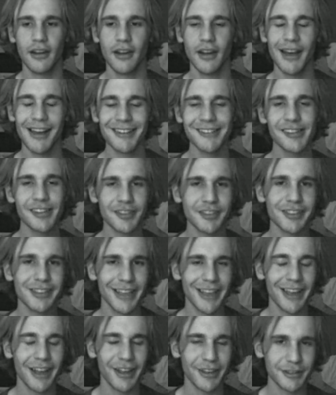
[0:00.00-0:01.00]
Honestly,
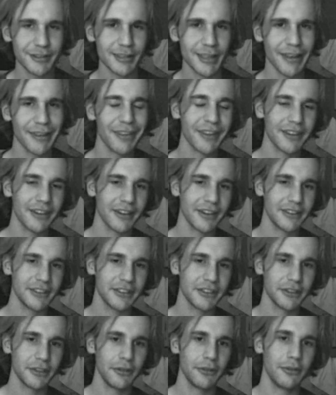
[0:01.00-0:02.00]
yes, I think I
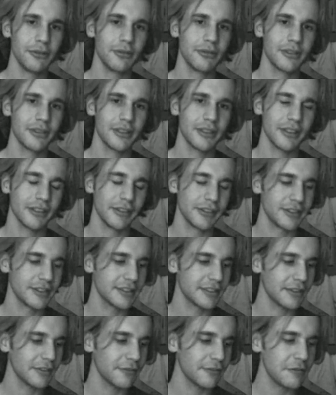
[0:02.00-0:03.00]
do.
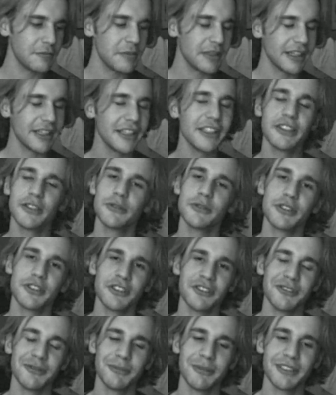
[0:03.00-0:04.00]
Because for me,
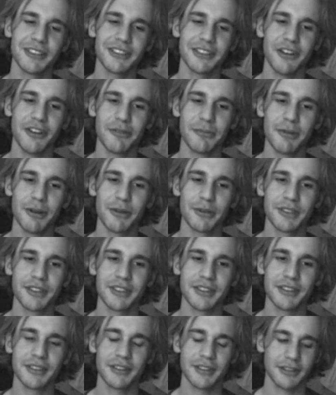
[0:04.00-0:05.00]
YouTube is
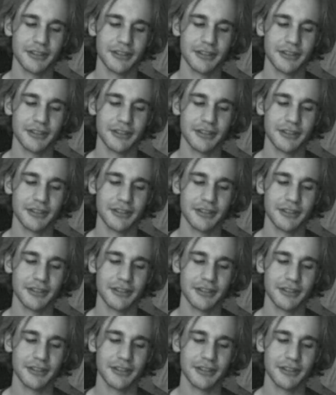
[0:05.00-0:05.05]
almost